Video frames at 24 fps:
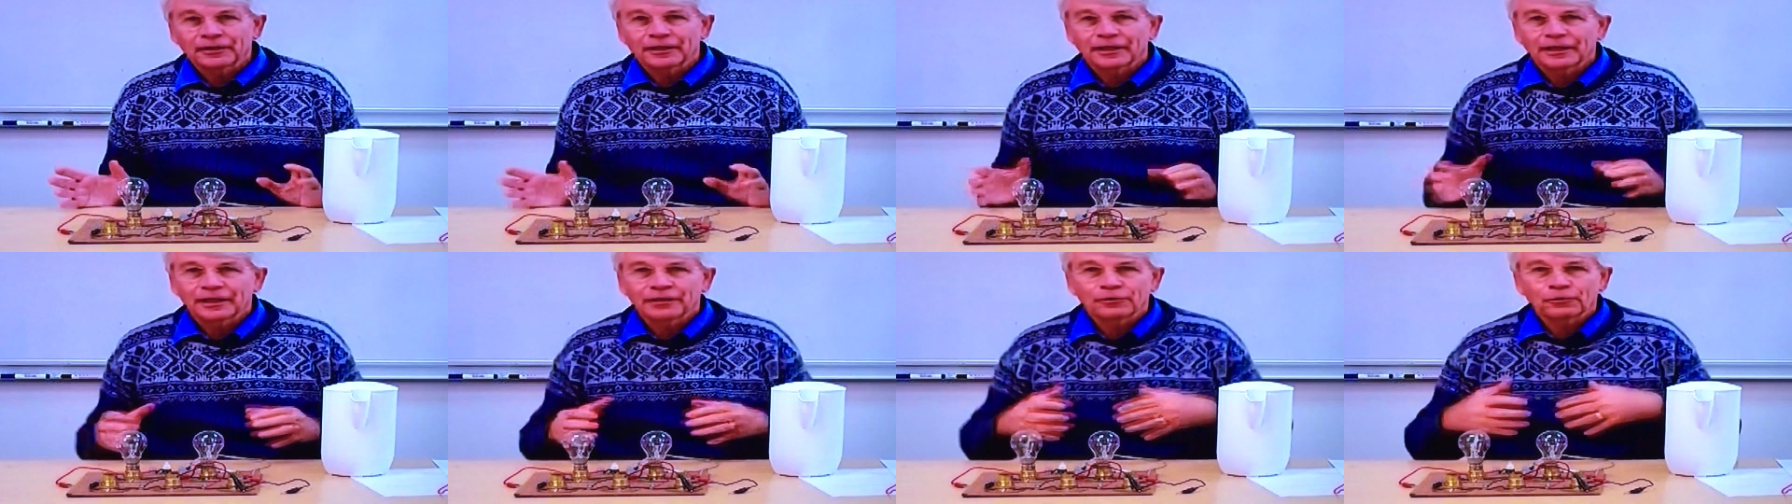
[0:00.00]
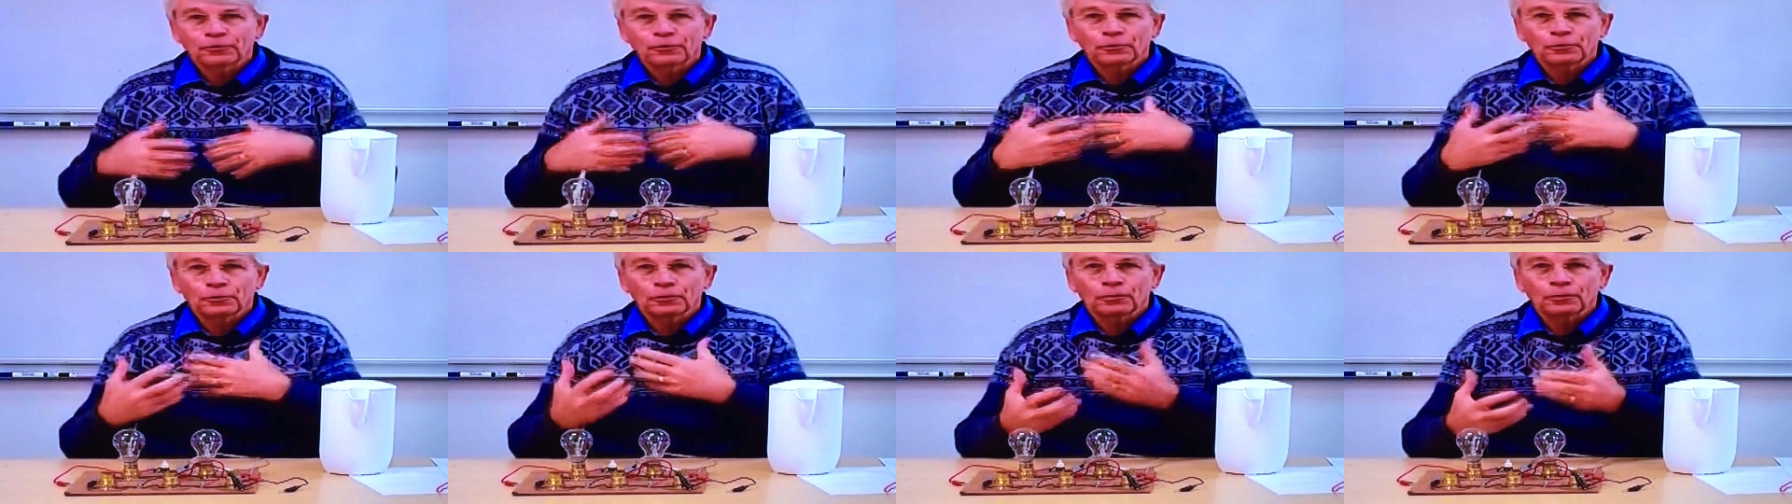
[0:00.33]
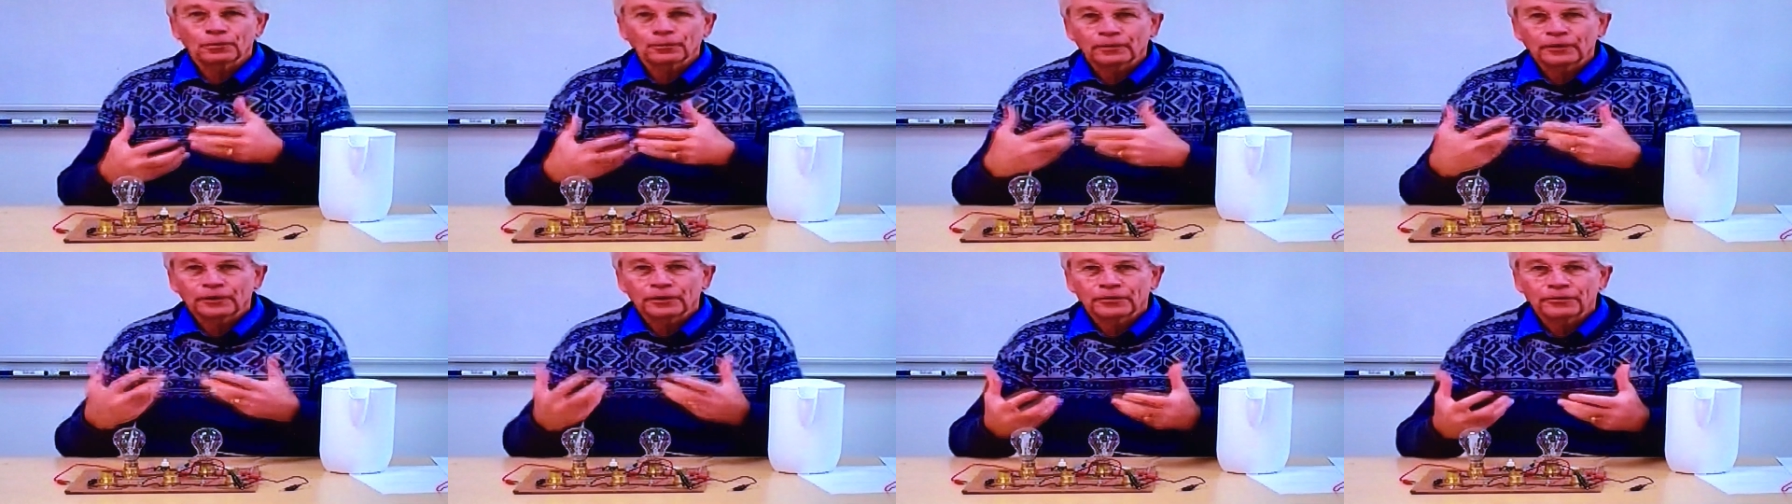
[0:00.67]
It
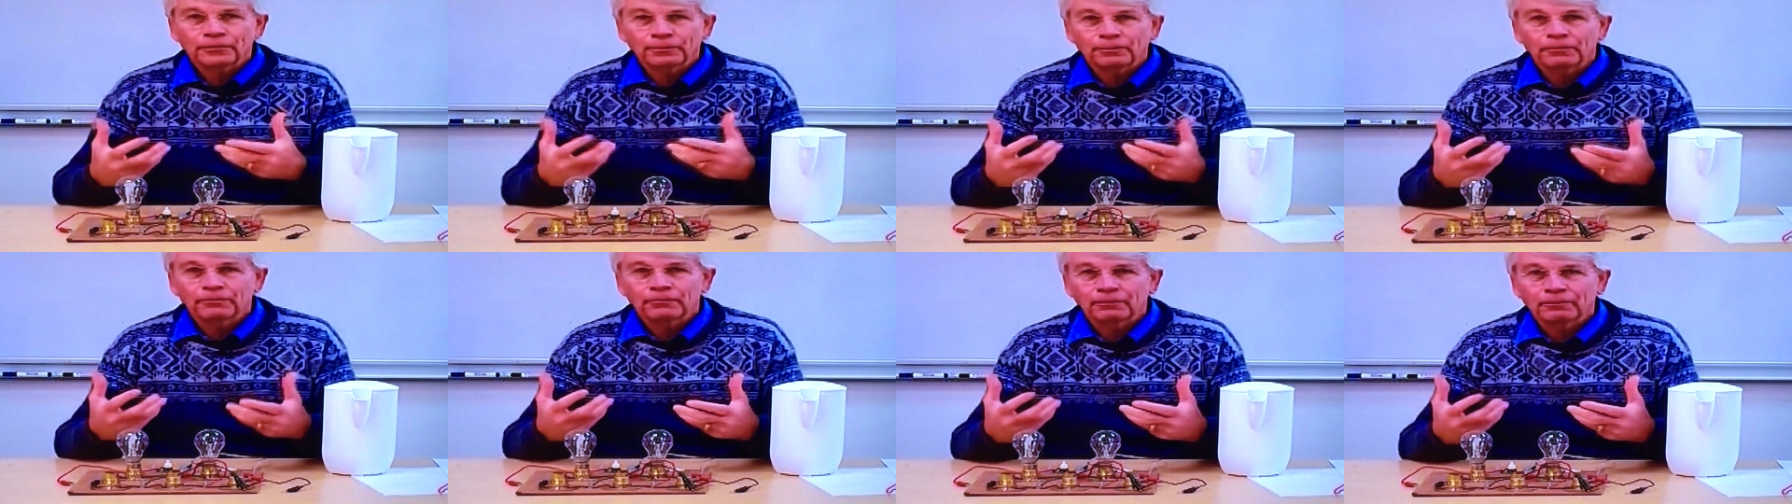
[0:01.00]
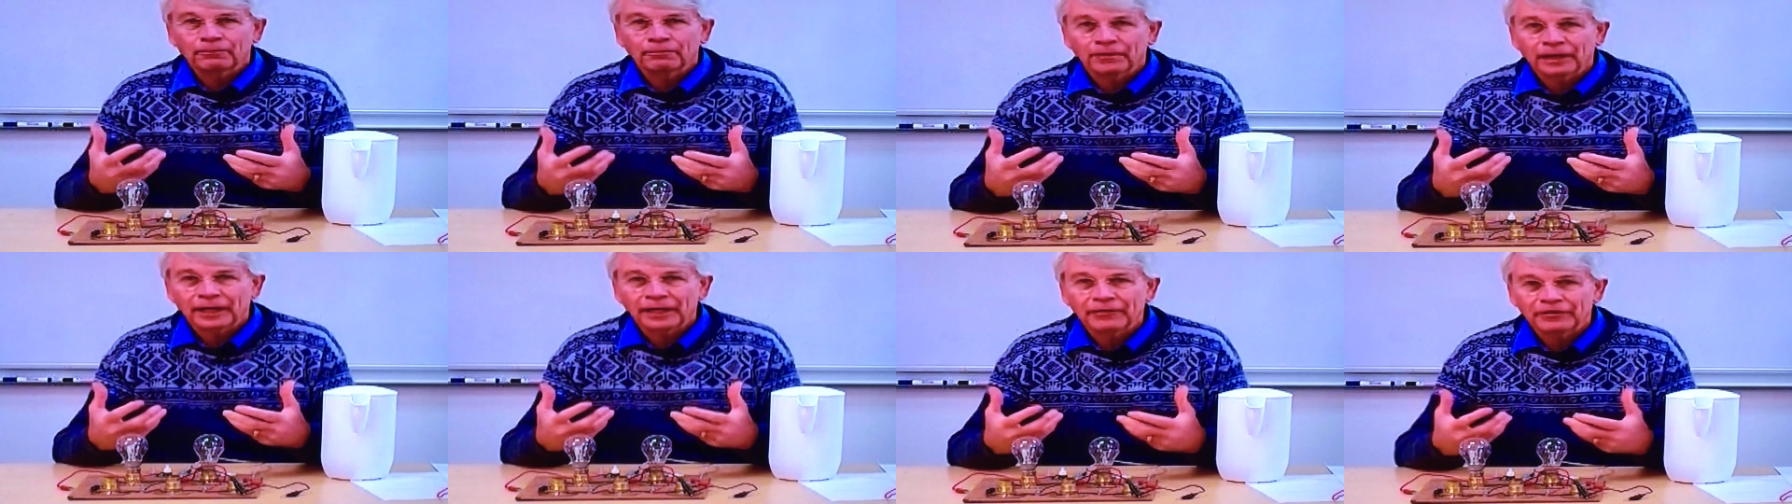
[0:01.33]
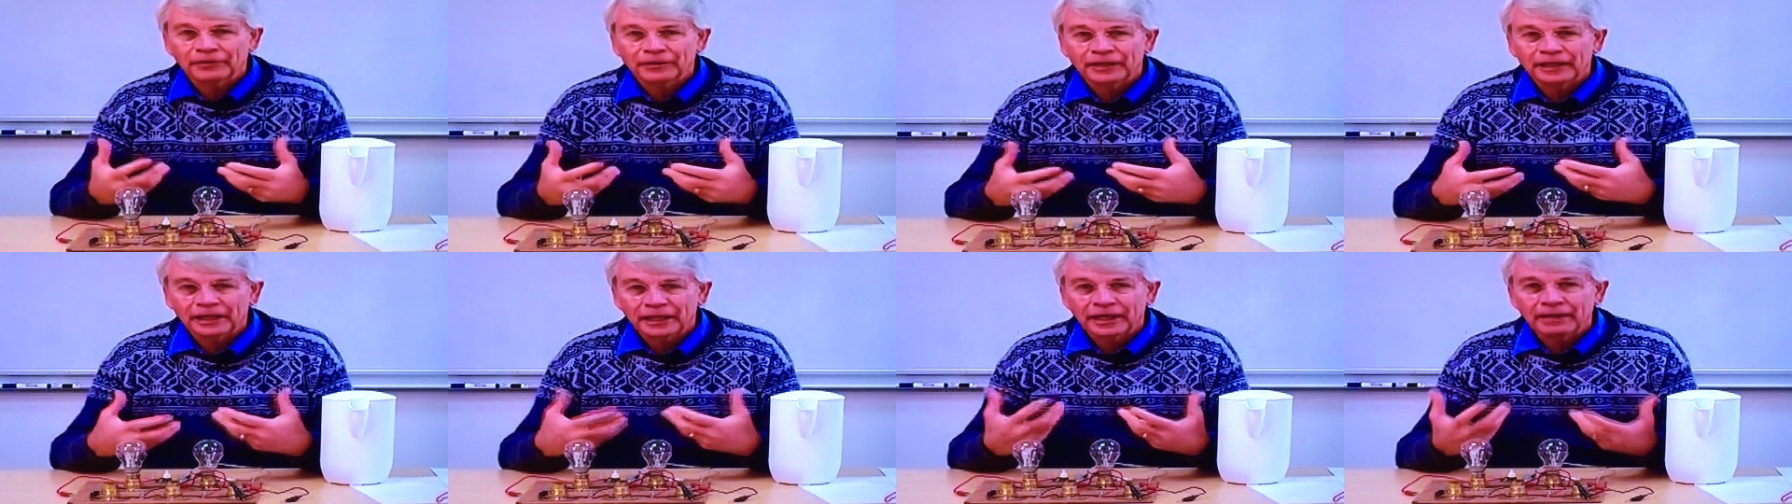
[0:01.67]
all is
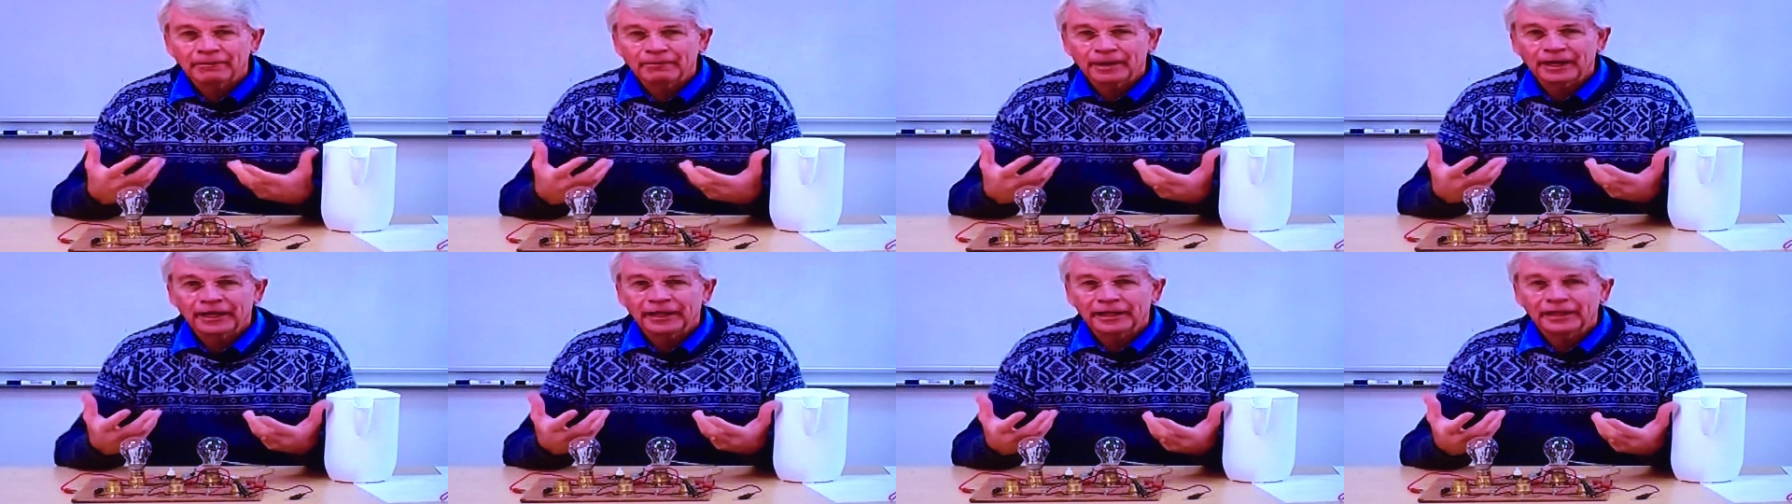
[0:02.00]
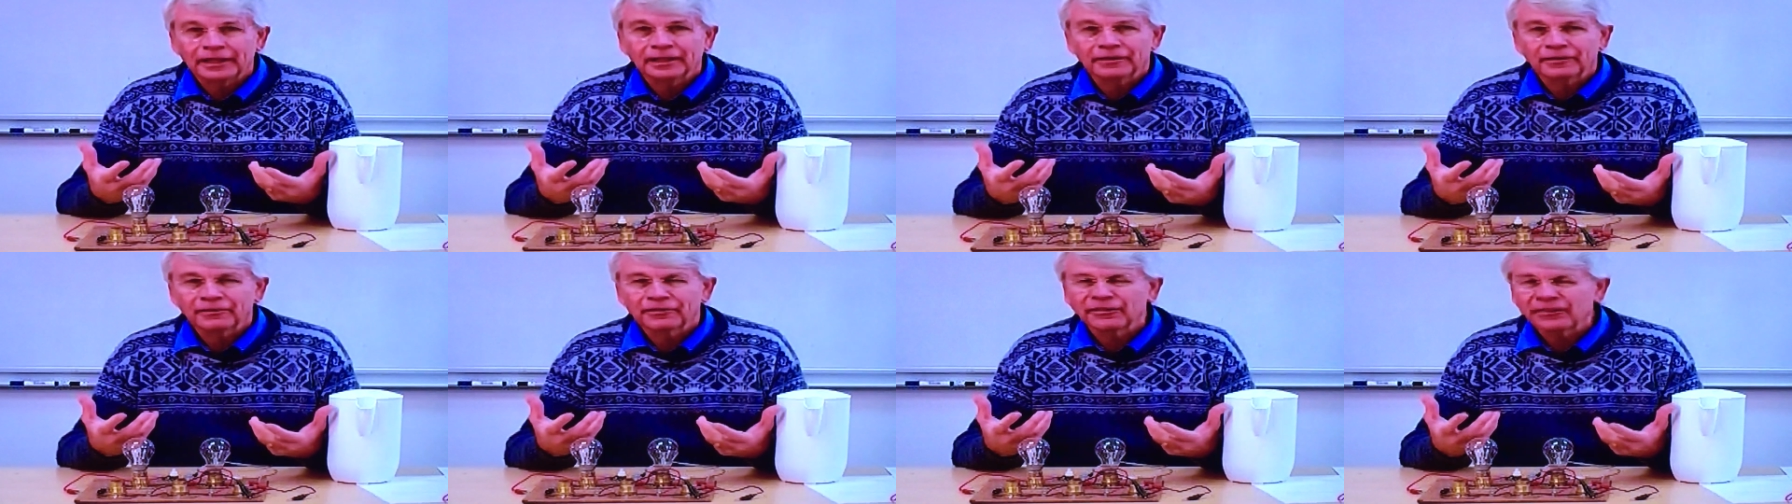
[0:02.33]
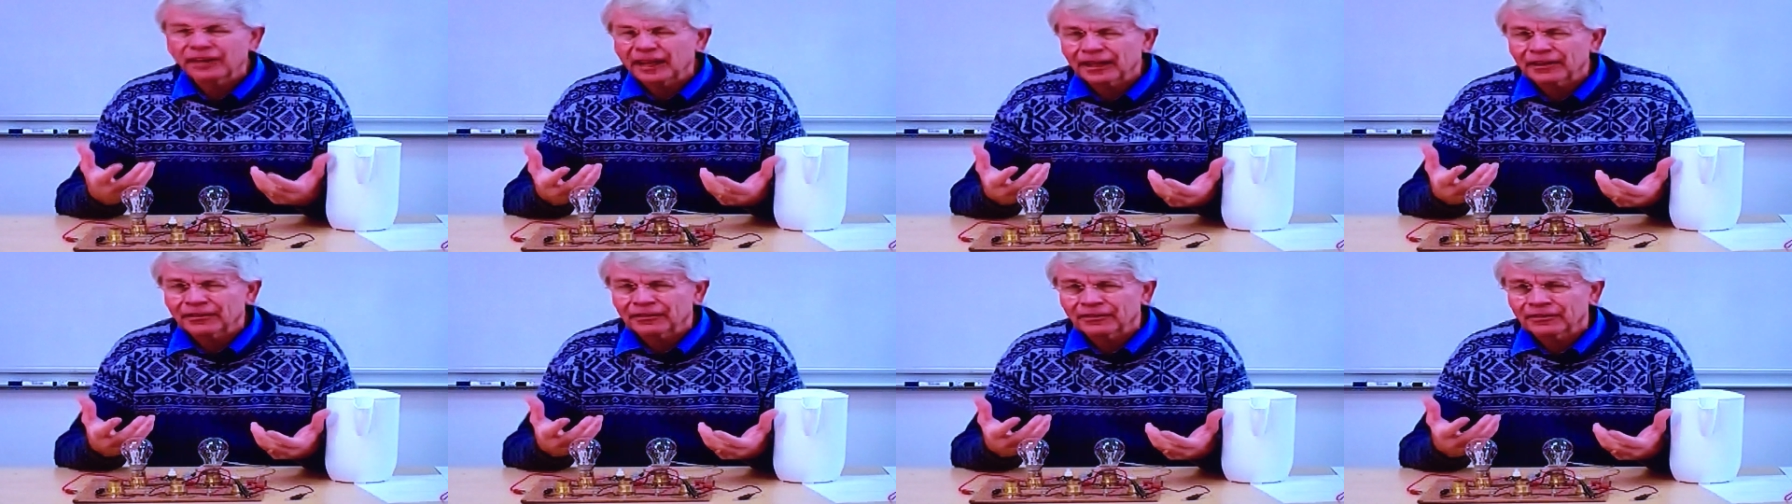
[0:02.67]
basically making
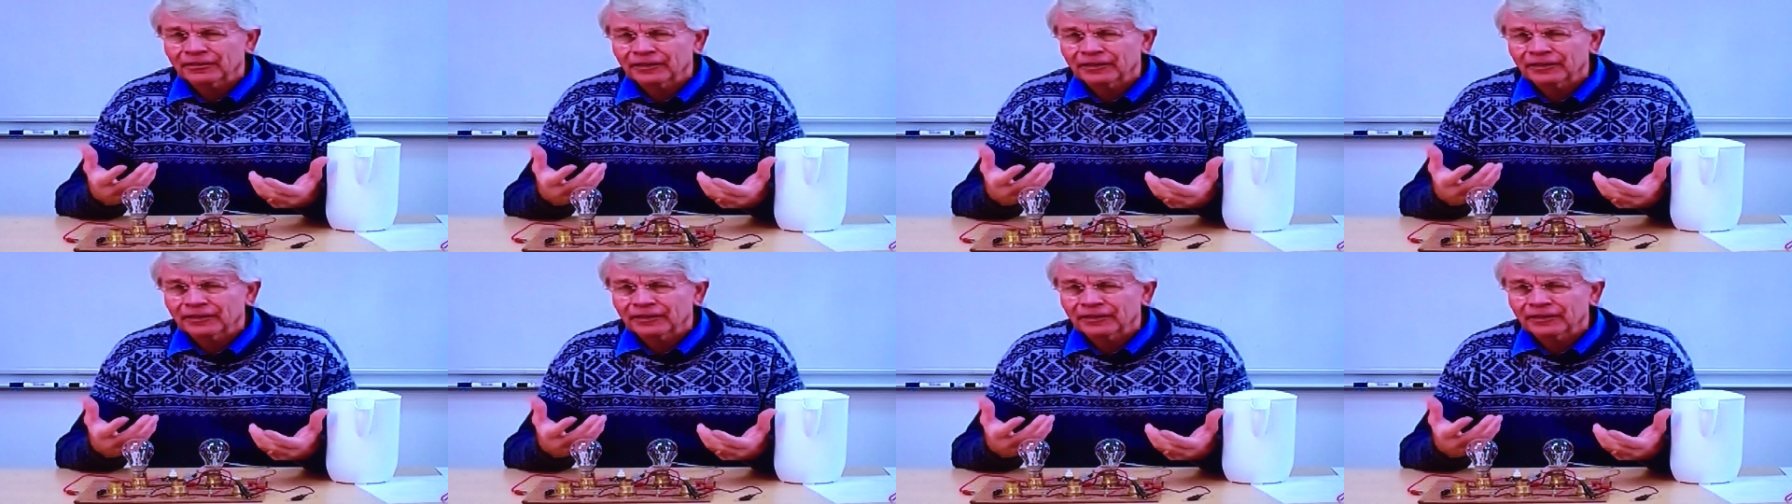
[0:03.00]
sense.